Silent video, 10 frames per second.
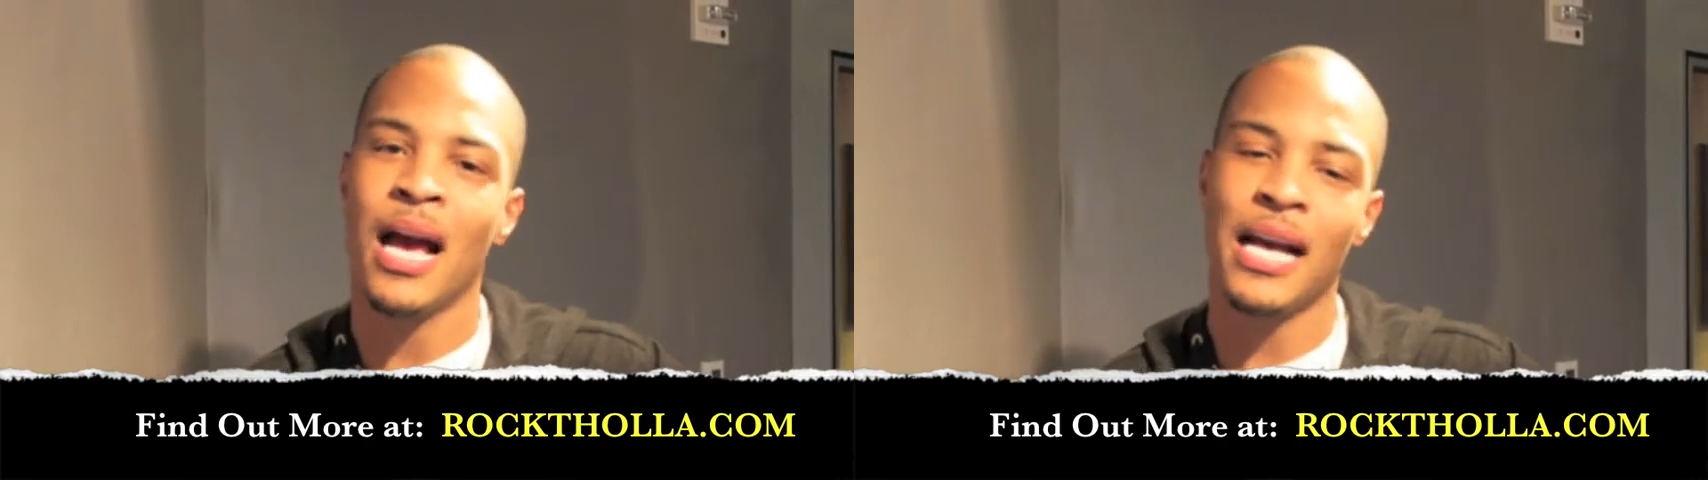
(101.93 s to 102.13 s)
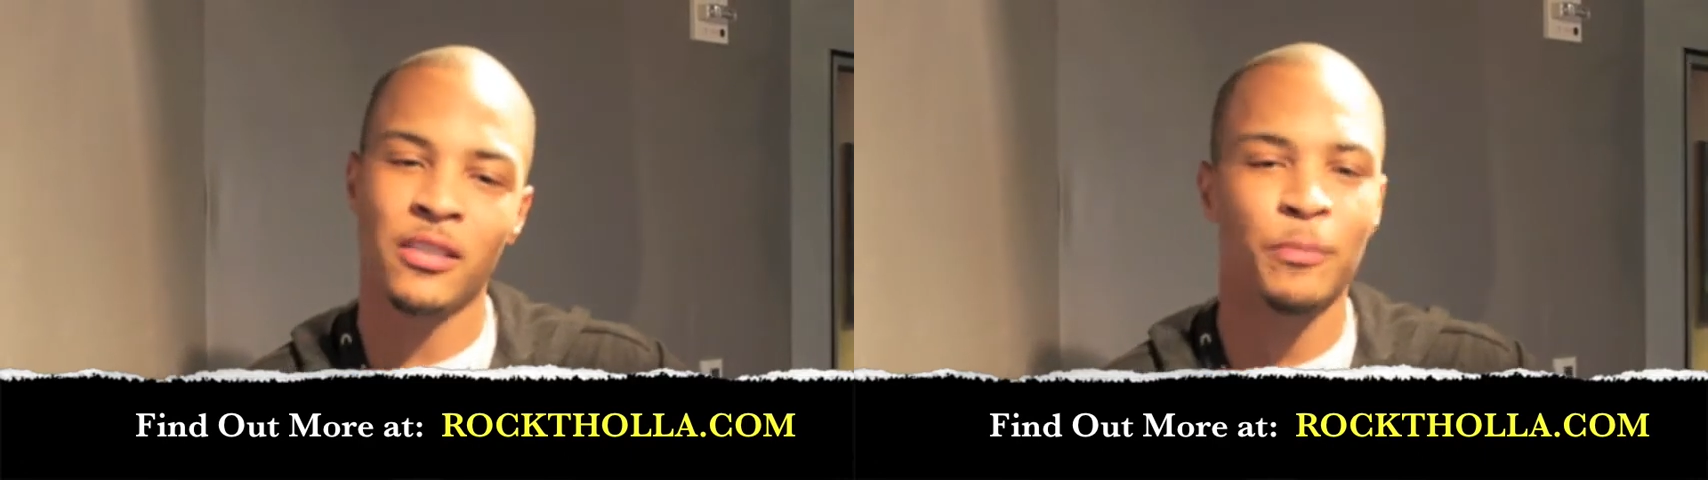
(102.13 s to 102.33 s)

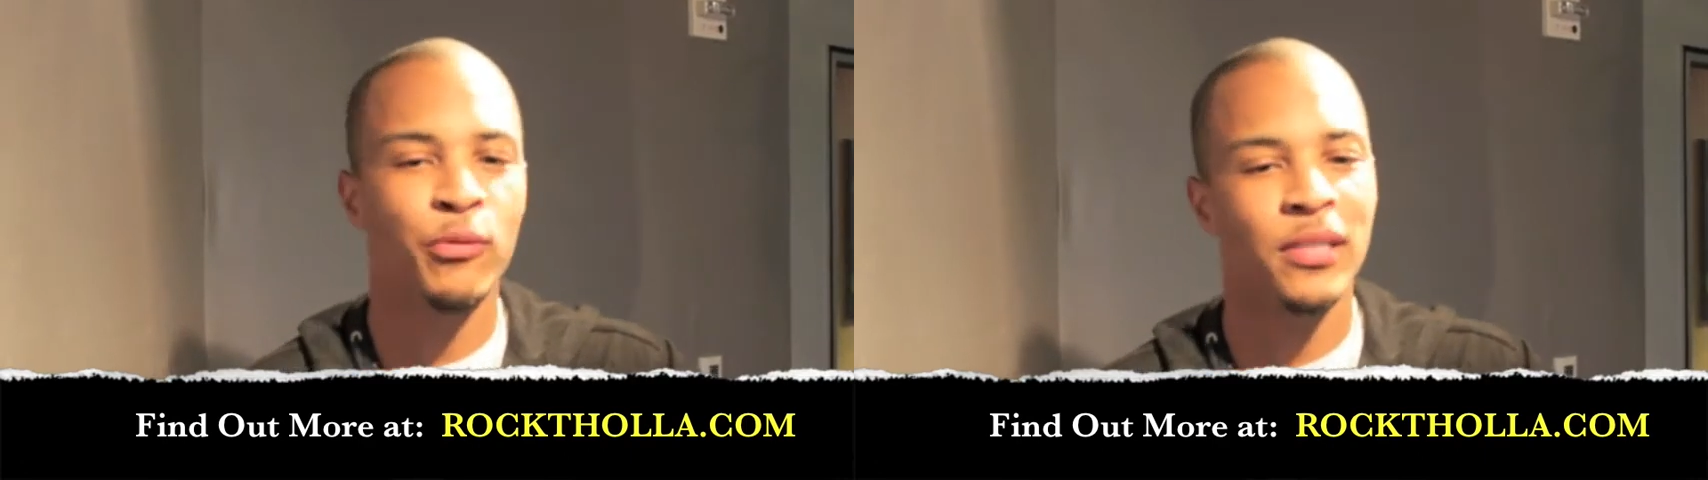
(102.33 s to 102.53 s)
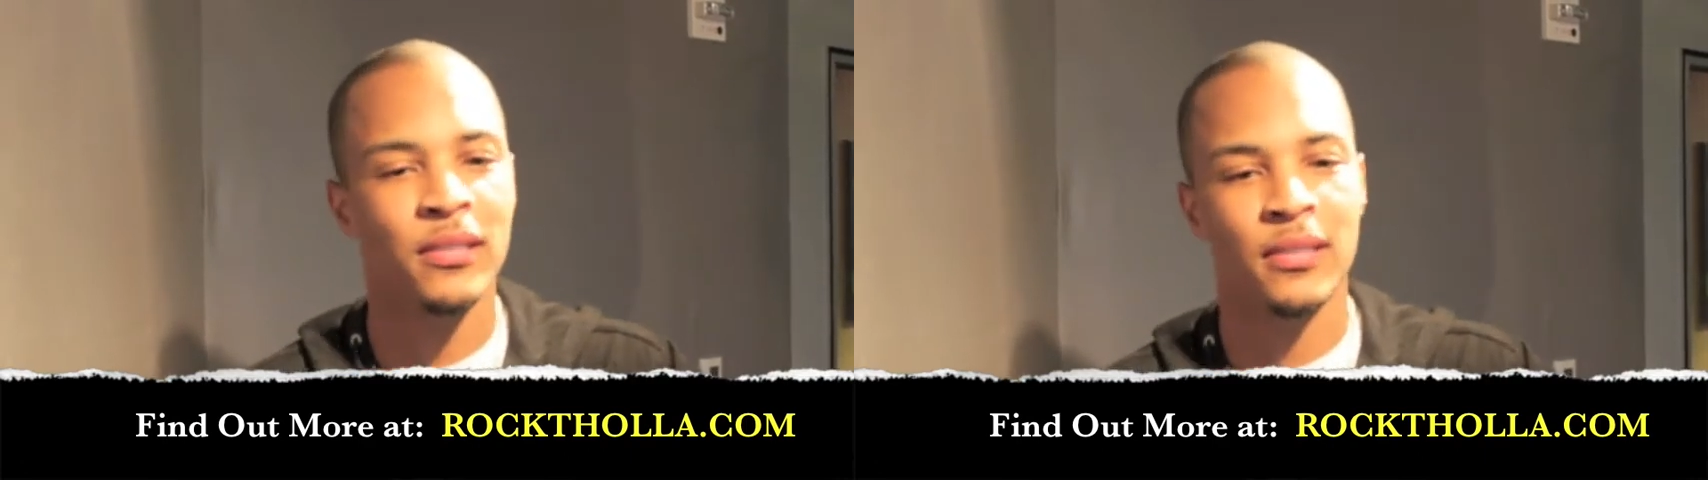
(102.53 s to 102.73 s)
I
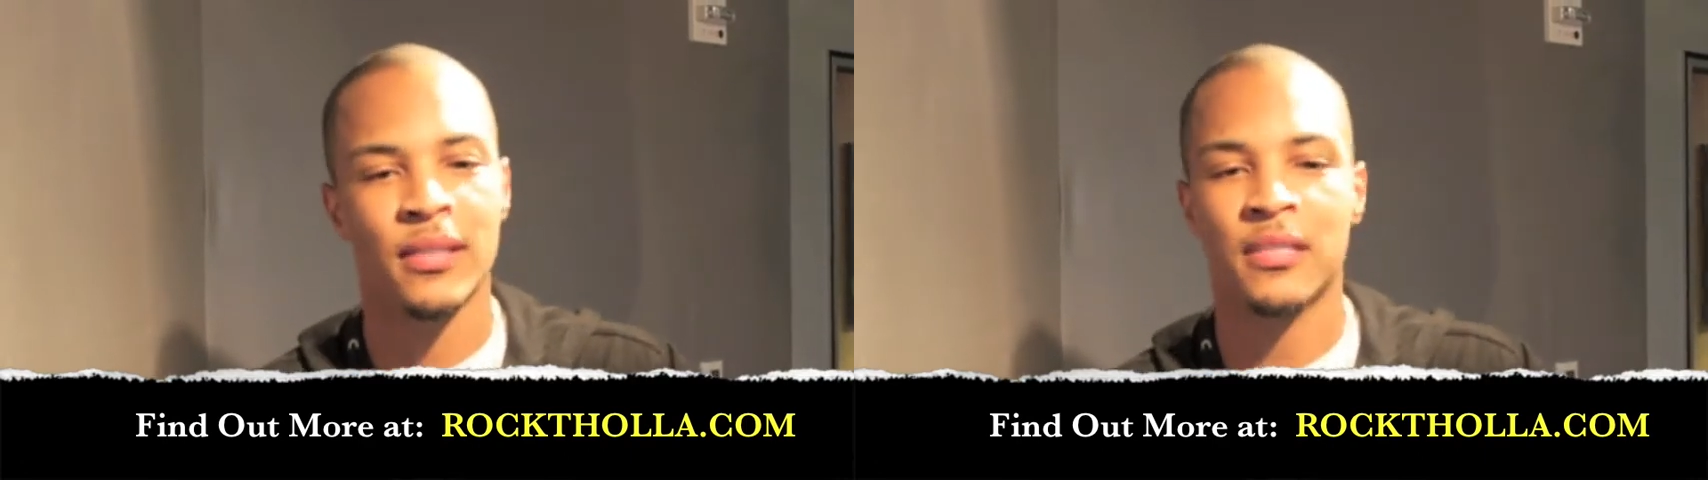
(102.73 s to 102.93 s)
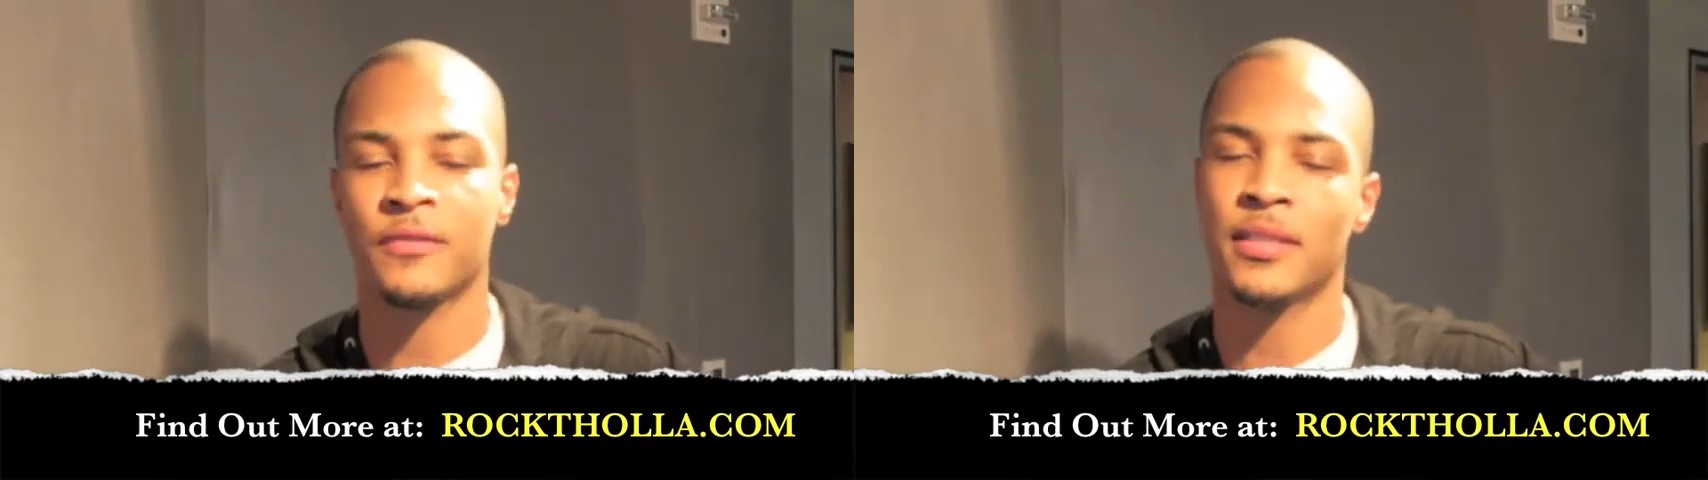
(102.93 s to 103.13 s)
support
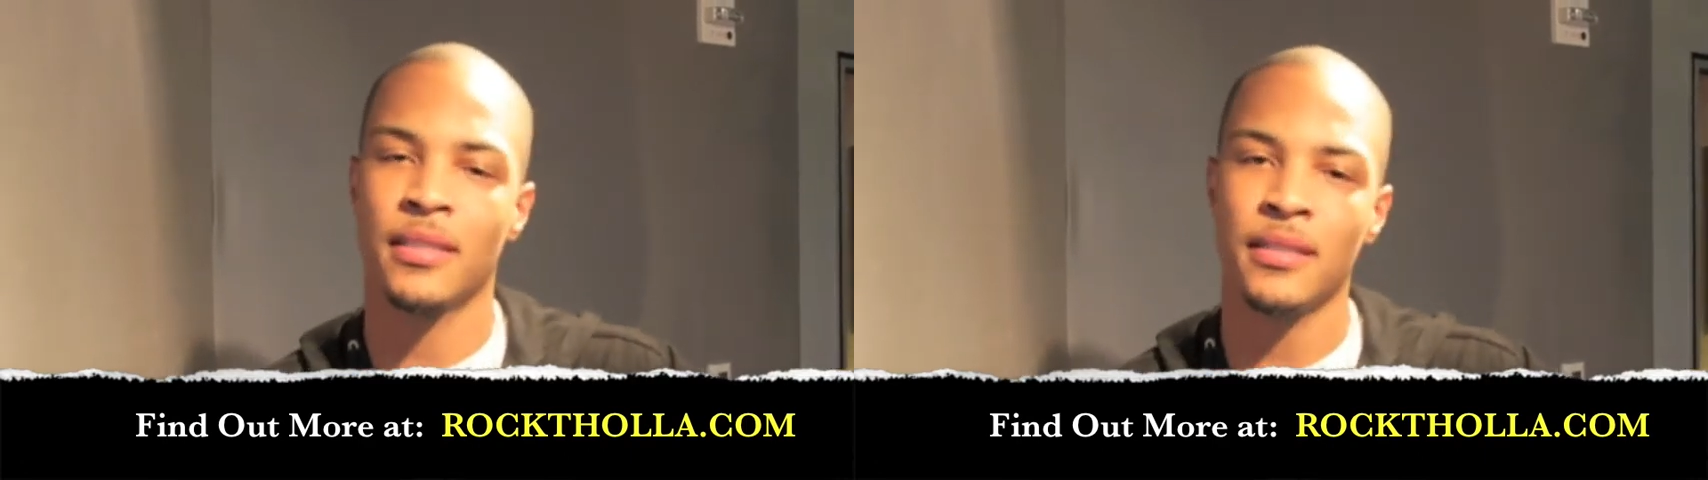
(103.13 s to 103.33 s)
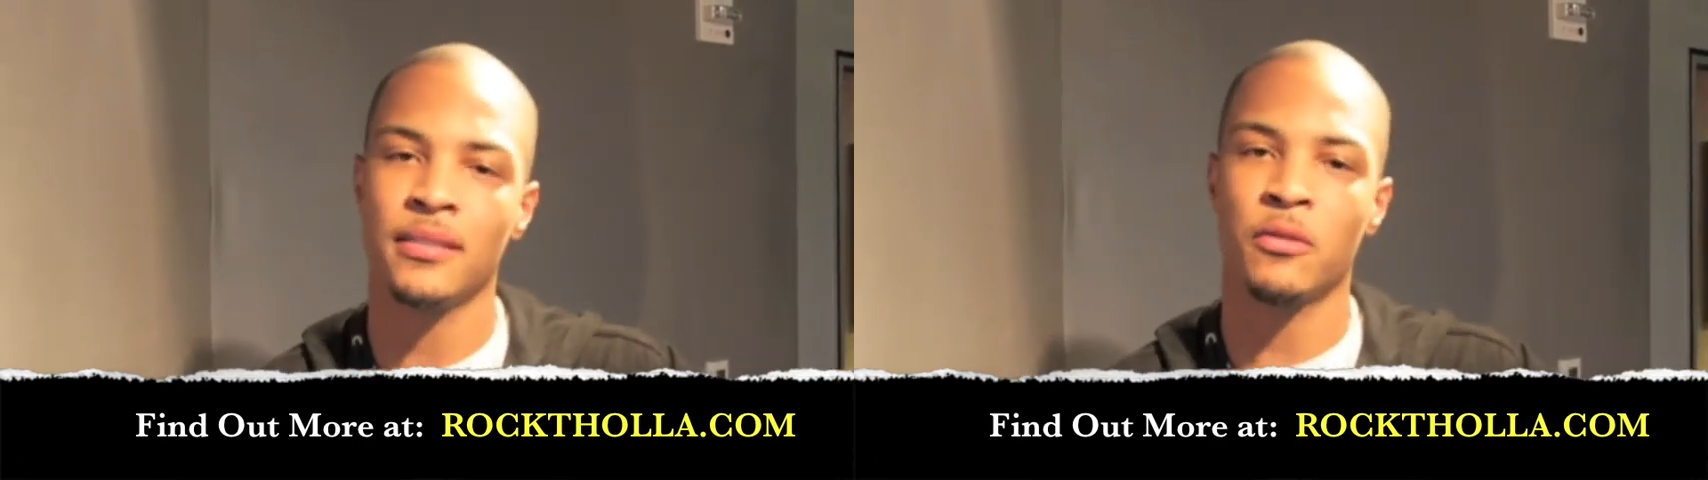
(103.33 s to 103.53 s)
success for
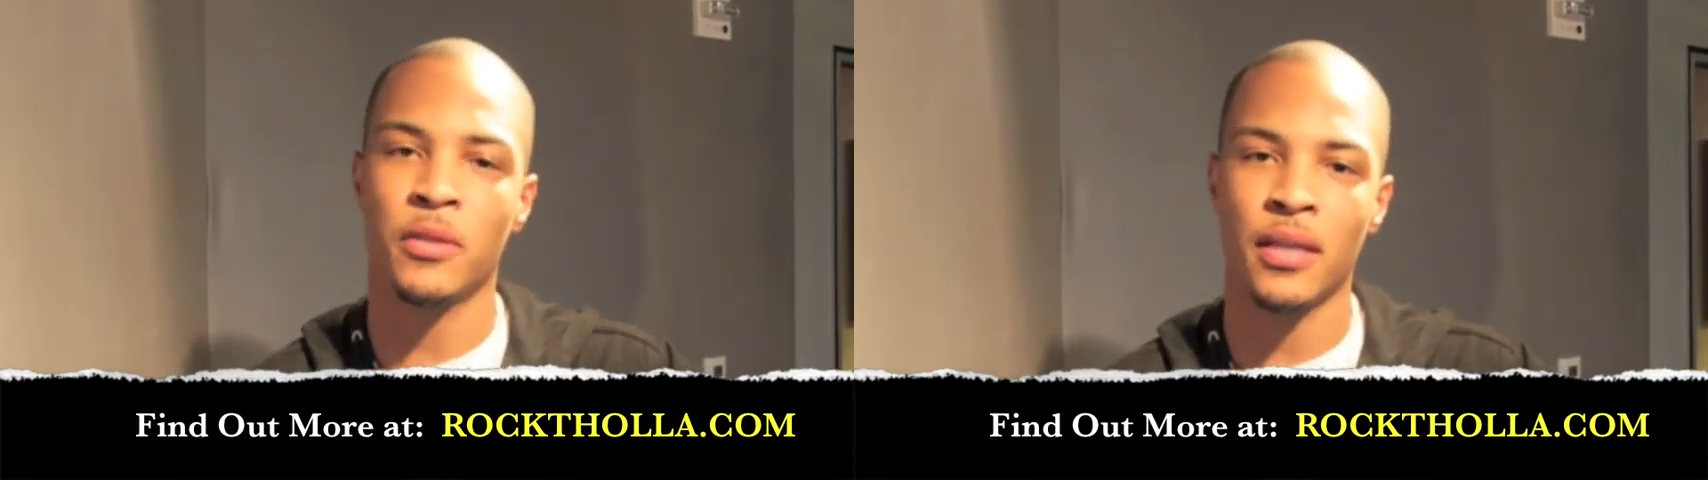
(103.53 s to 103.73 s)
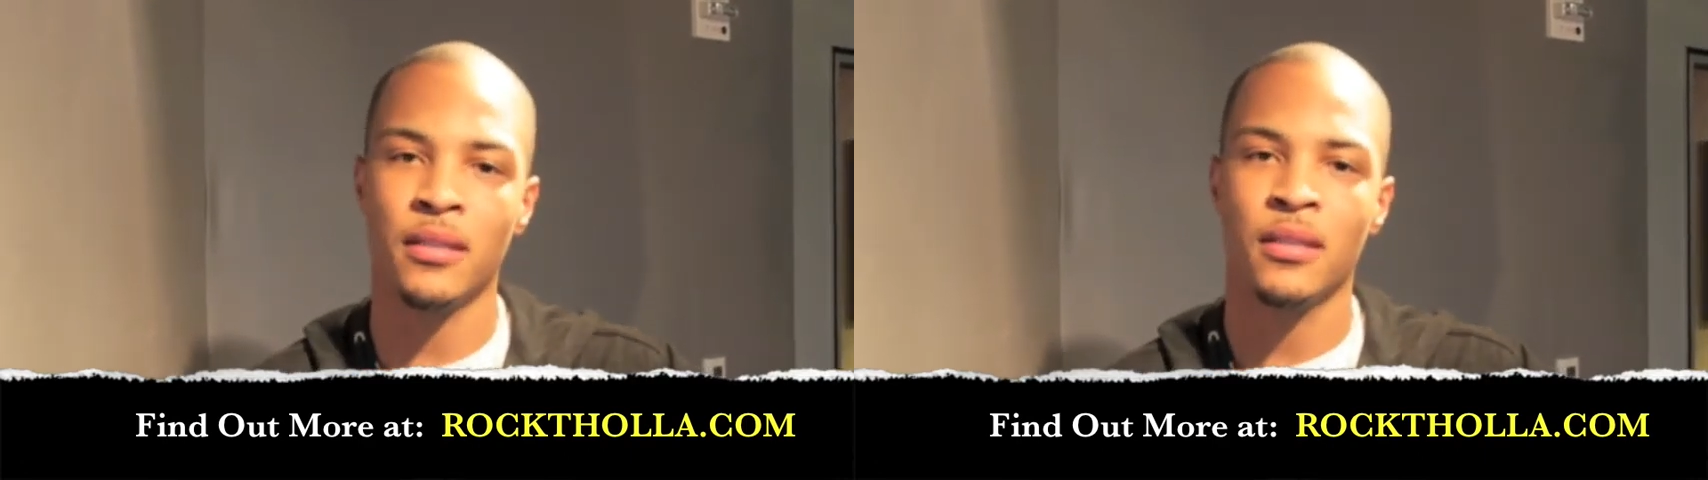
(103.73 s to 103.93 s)
teens,
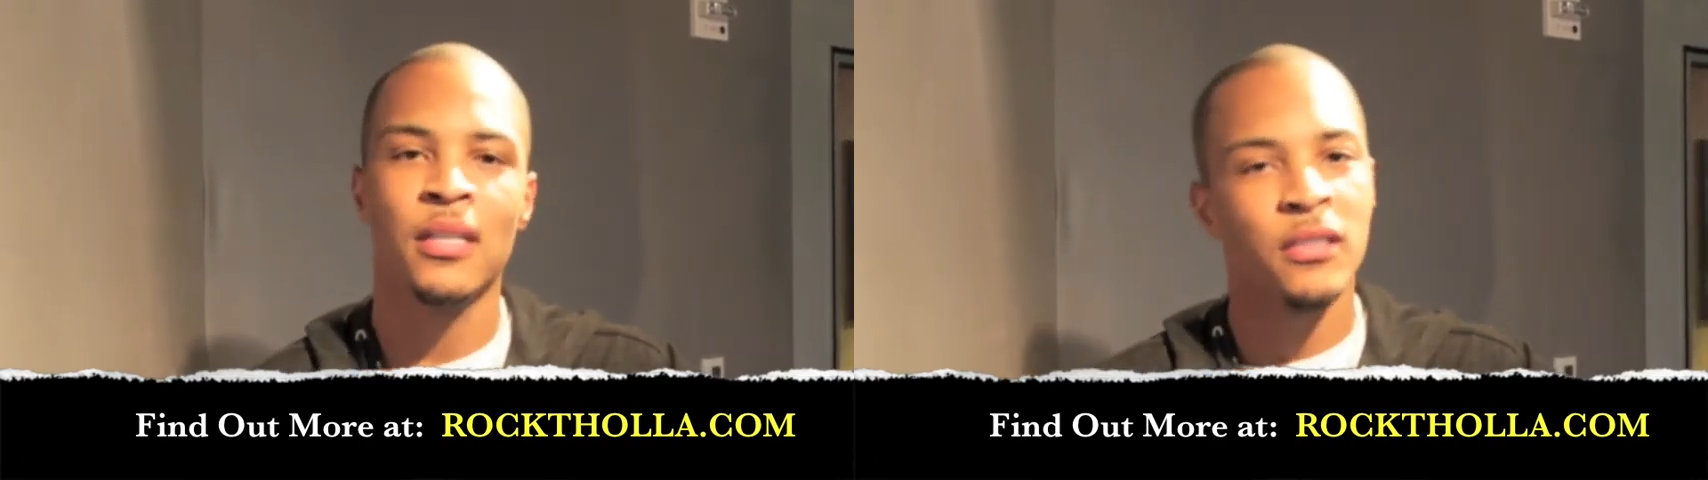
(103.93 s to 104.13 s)
okay?